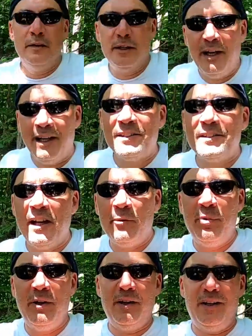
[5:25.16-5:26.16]
The next
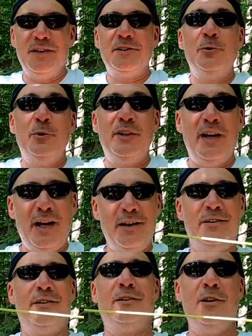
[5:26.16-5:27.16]
step is to
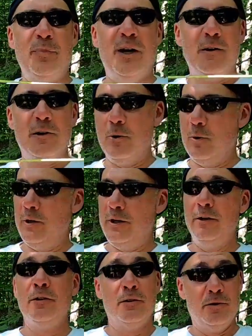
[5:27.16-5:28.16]
attach your
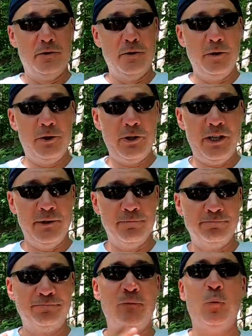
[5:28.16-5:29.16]
paracord to the tree.
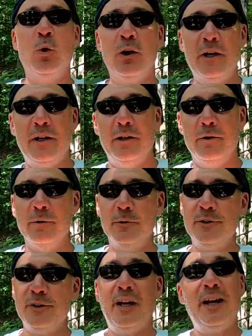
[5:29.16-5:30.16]
We're going to
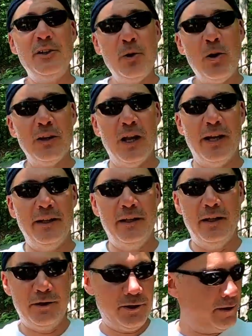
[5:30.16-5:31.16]
use a taut-line
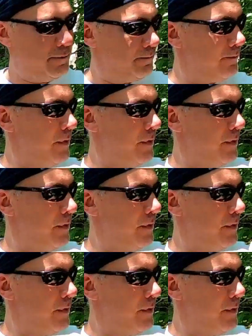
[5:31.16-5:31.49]
hitch.